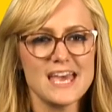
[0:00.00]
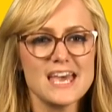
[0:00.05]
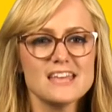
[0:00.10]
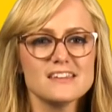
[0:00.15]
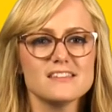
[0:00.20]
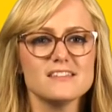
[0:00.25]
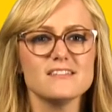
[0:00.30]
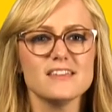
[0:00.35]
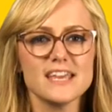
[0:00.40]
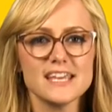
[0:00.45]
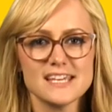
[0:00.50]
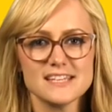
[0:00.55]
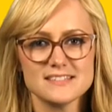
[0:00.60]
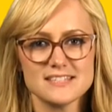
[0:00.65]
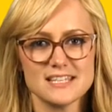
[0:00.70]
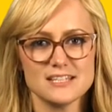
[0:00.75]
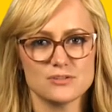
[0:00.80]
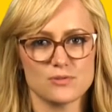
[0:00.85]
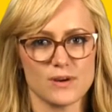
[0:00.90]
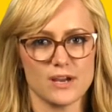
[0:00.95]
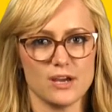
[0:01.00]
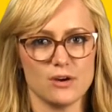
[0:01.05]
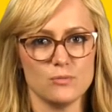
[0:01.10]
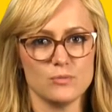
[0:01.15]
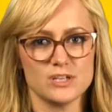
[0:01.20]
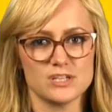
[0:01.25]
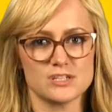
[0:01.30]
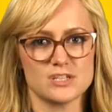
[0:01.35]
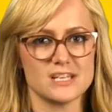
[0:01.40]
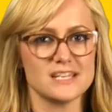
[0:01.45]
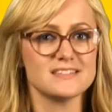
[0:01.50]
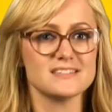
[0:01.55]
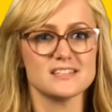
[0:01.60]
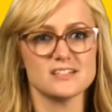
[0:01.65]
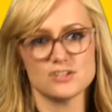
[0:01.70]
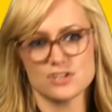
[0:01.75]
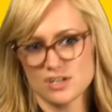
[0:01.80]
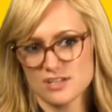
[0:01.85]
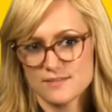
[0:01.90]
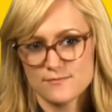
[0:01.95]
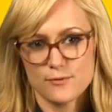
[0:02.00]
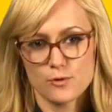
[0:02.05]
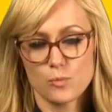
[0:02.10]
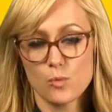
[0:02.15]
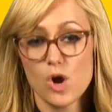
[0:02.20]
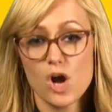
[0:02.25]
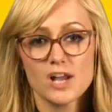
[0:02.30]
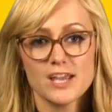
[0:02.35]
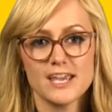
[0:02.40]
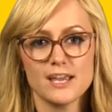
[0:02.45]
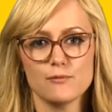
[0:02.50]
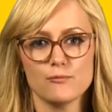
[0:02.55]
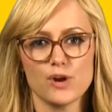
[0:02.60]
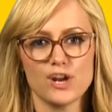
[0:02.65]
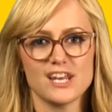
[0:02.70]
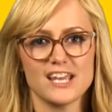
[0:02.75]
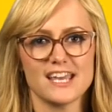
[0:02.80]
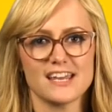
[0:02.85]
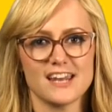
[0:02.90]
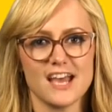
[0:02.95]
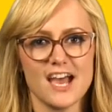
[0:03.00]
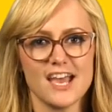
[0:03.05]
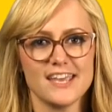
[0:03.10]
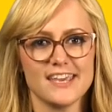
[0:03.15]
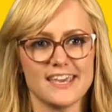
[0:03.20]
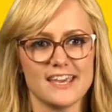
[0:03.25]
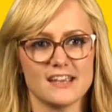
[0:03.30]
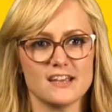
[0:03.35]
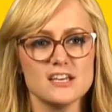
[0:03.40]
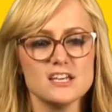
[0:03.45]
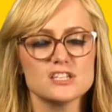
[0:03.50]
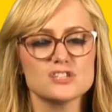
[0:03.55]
The Legacy Trail, which isn't just for walking, running, and hiking,